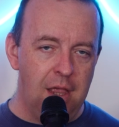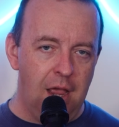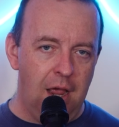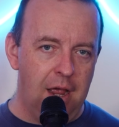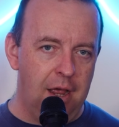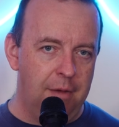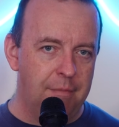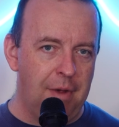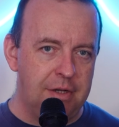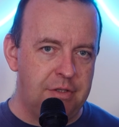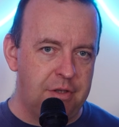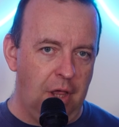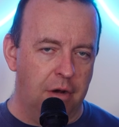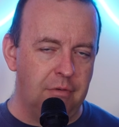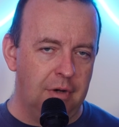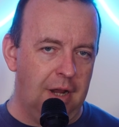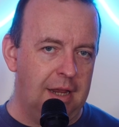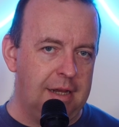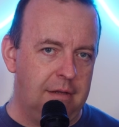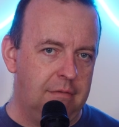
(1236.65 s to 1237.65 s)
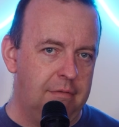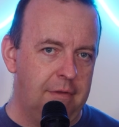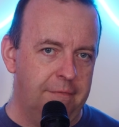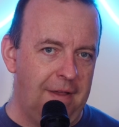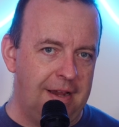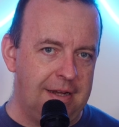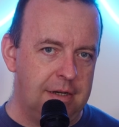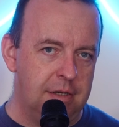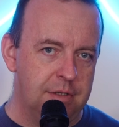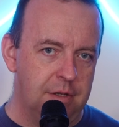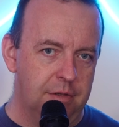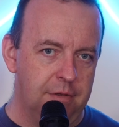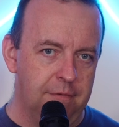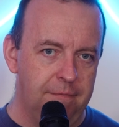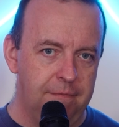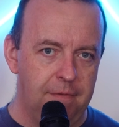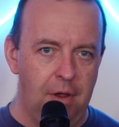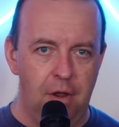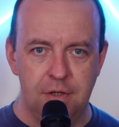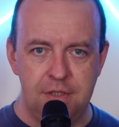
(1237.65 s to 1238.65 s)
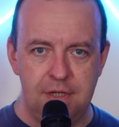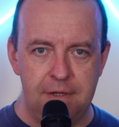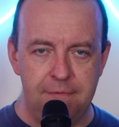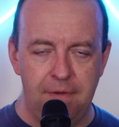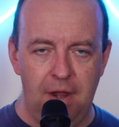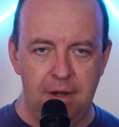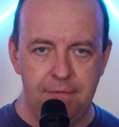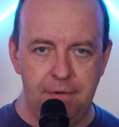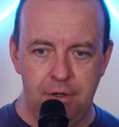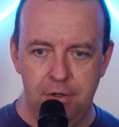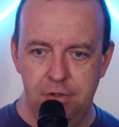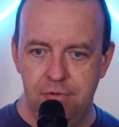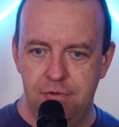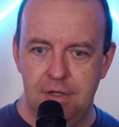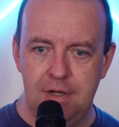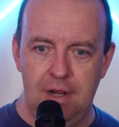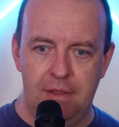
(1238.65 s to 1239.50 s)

I don't like the faders on the RC500.